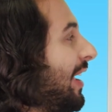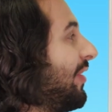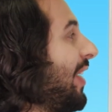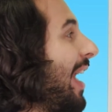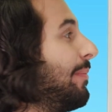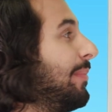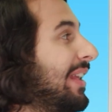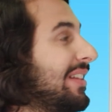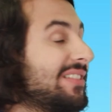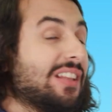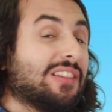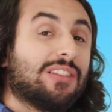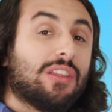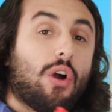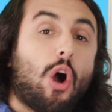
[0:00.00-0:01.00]
that means
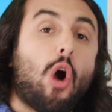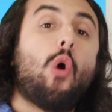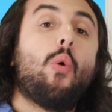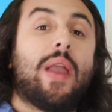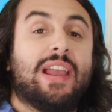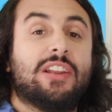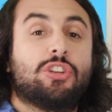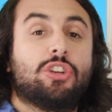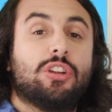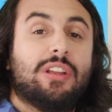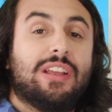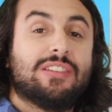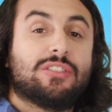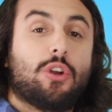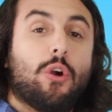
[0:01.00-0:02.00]
that the OH
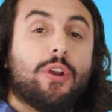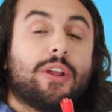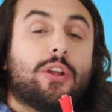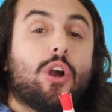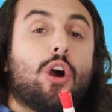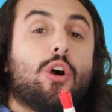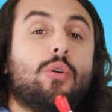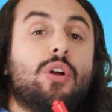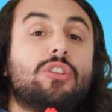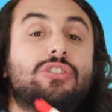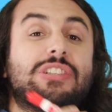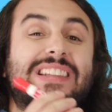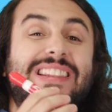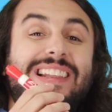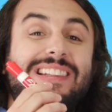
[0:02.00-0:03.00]
is going to go
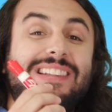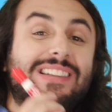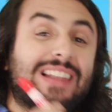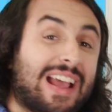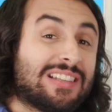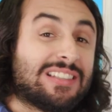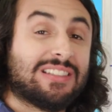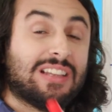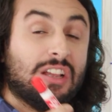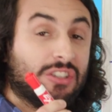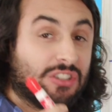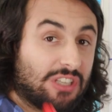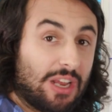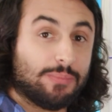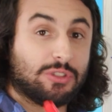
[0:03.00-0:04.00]
to the less
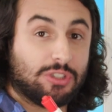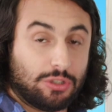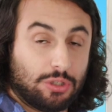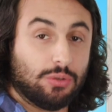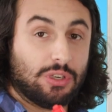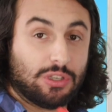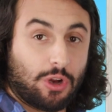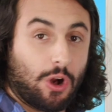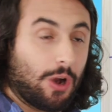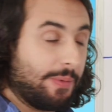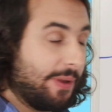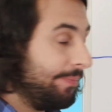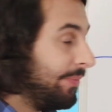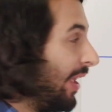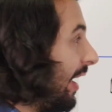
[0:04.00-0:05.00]
substituted
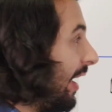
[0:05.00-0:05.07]
carbon.